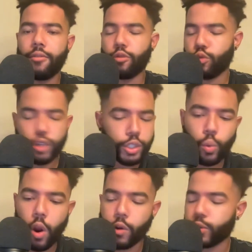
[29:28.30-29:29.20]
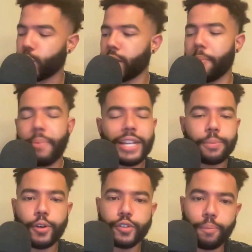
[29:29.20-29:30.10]
Christian Walker was one of the best
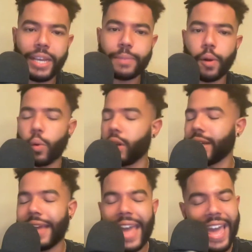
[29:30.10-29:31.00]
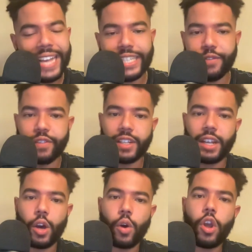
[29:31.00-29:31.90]
players in baseball. When you look at exit
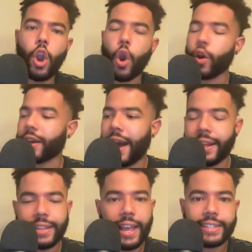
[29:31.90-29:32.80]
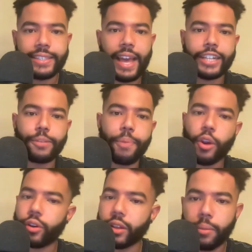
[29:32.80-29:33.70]
velo, hard contact stats,
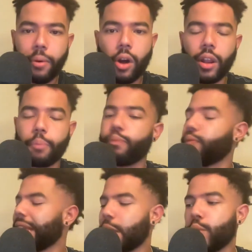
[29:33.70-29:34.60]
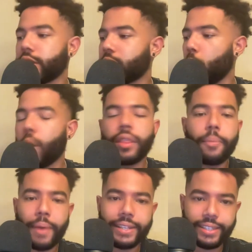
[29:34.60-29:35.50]
barreling the ball up, he was one of the
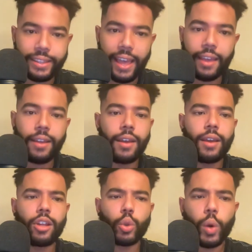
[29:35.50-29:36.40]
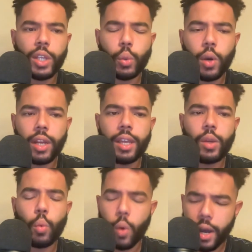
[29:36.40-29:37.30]
best in that.
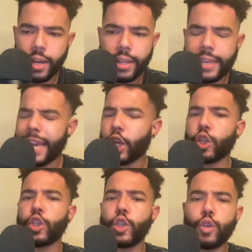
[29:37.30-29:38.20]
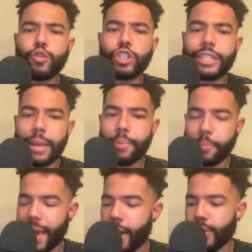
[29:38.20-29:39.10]
2021, he had a huge dip in
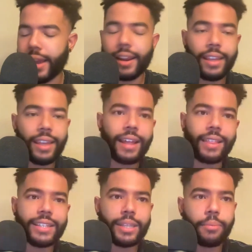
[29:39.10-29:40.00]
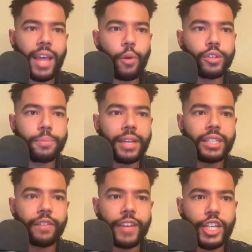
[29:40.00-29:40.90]
power. And again, I think some of that was
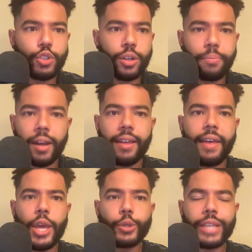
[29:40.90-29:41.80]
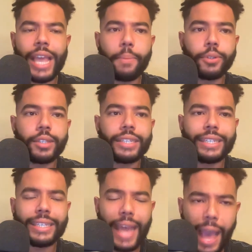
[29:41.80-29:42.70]
because of injury, but it was able to
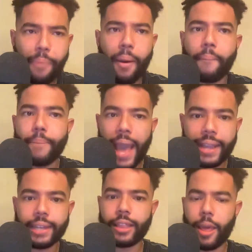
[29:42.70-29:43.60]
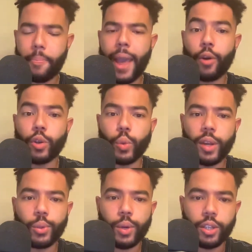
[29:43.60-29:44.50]
tap back into that power in
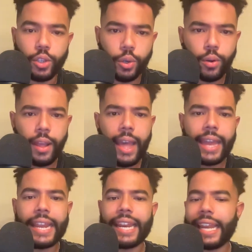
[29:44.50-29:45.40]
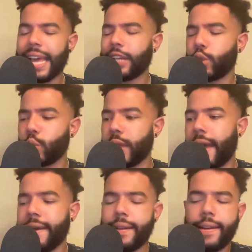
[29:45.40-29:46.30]
2022. And it led to
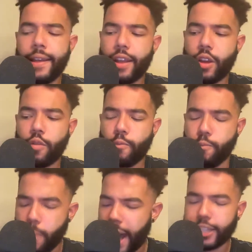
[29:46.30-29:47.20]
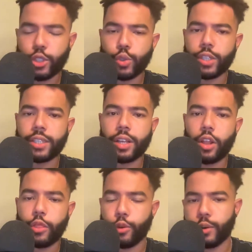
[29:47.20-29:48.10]
that monstrous
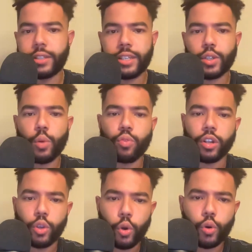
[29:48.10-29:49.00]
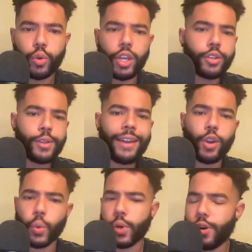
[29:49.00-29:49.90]
36 home run total. He also had a
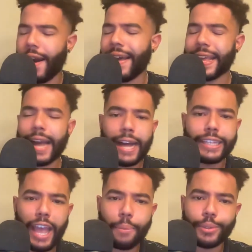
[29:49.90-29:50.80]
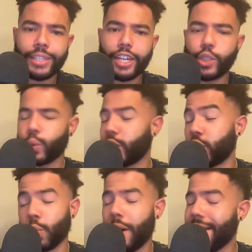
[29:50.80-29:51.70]
career high in contact percentage, which
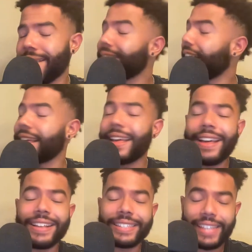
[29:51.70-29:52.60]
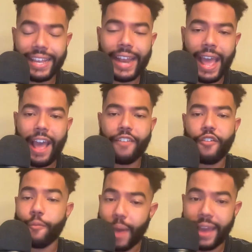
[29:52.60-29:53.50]
is why he had that second half
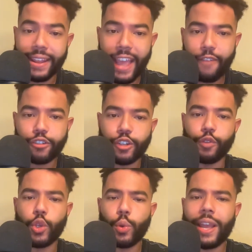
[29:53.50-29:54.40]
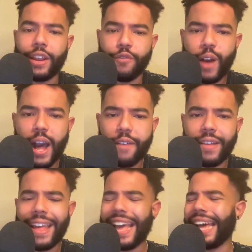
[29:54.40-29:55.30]
batting average of 285,
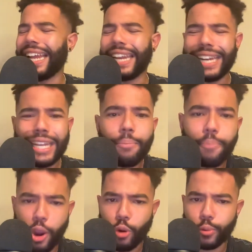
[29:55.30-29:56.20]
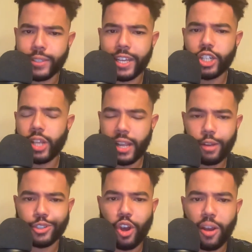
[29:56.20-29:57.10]
elite barrel percentage, like I
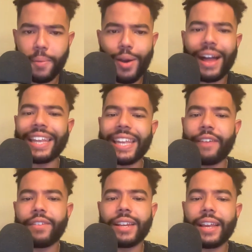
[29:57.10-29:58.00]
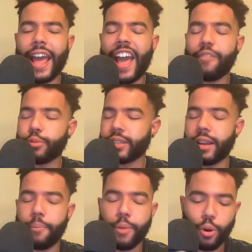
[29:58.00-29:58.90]
was talking about,
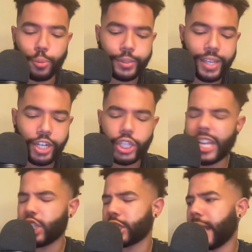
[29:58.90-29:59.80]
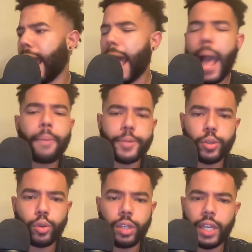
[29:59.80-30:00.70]
11.5% barrel percentage, and just
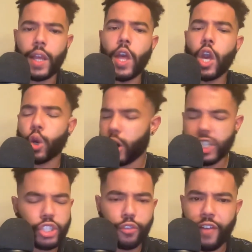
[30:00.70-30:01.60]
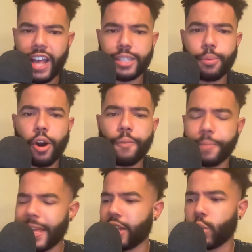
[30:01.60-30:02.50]
absolutely crushed the fastball in